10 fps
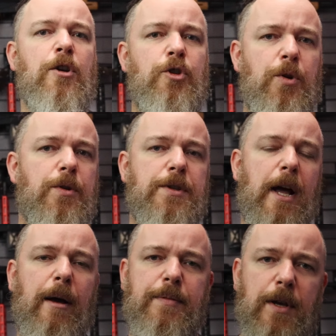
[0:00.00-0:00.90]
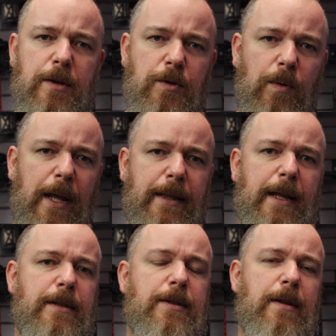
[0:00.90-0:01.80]
shooter snobs don't like
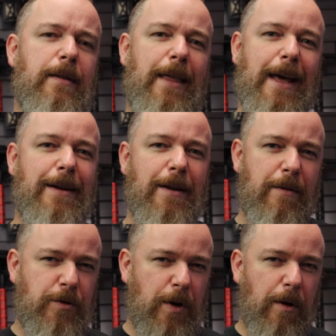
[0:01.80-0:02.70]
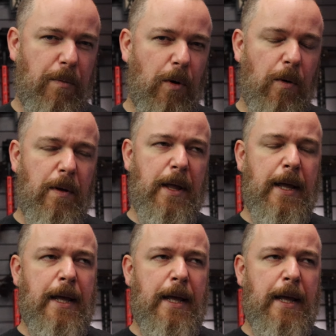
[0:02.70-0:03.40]
that trigger pull.